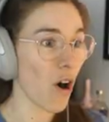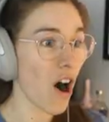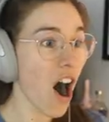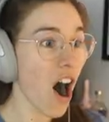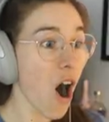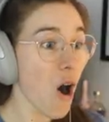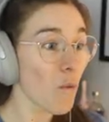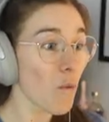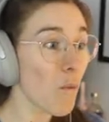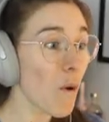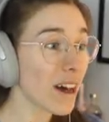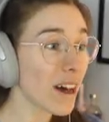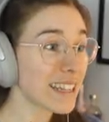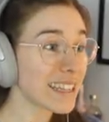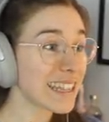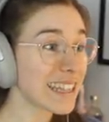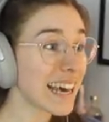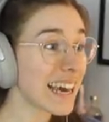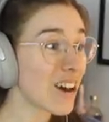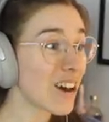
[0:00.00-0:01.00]

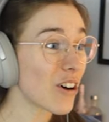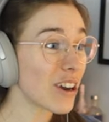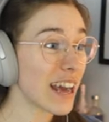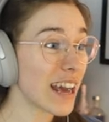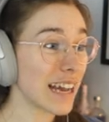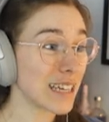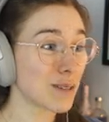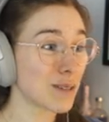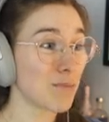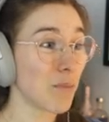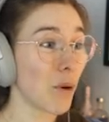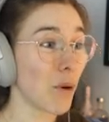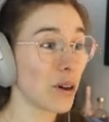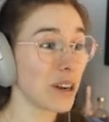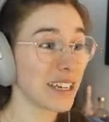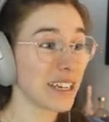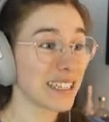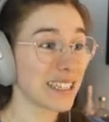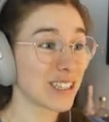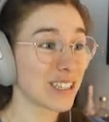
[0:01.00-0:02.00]
What? Leon has
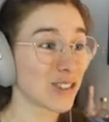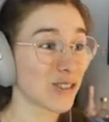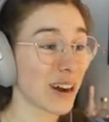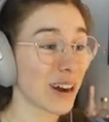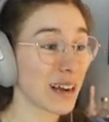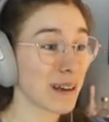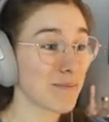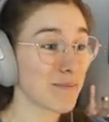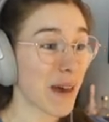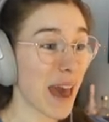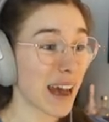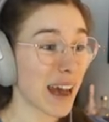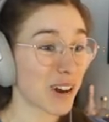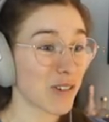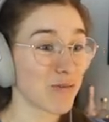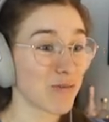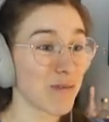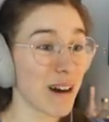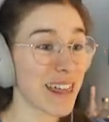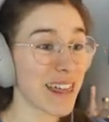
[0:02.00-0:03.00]
brought his drink
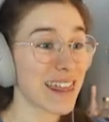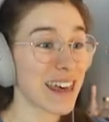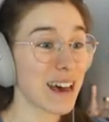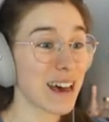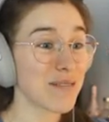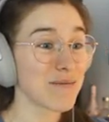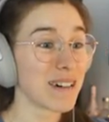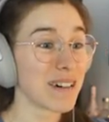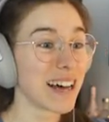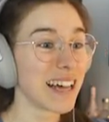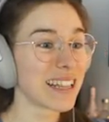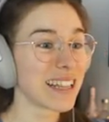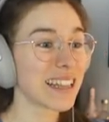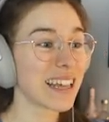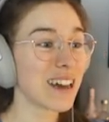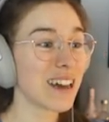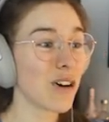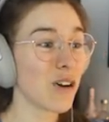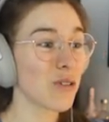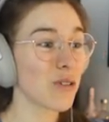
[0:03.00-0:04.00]
back with him.
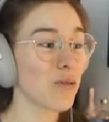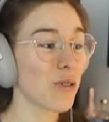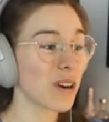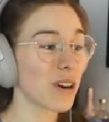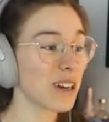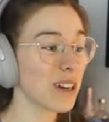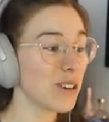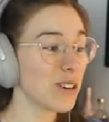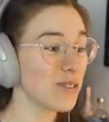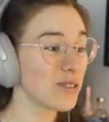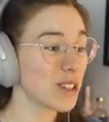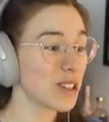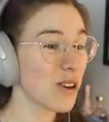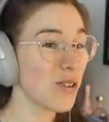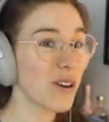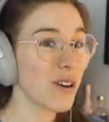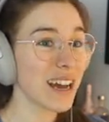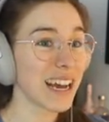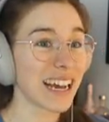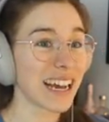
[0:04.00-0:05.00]
Leon, what are you
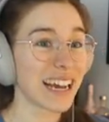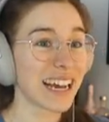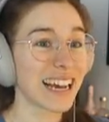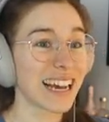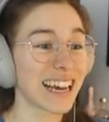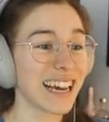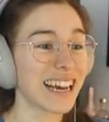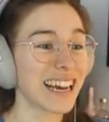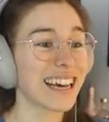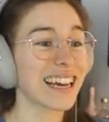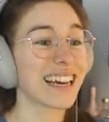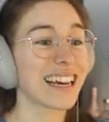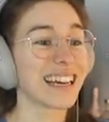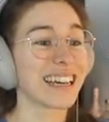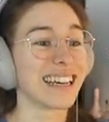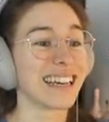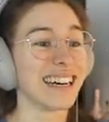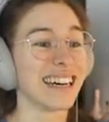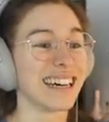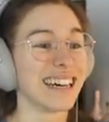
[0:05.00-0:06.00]

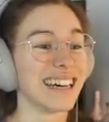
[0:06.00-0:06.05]
doing?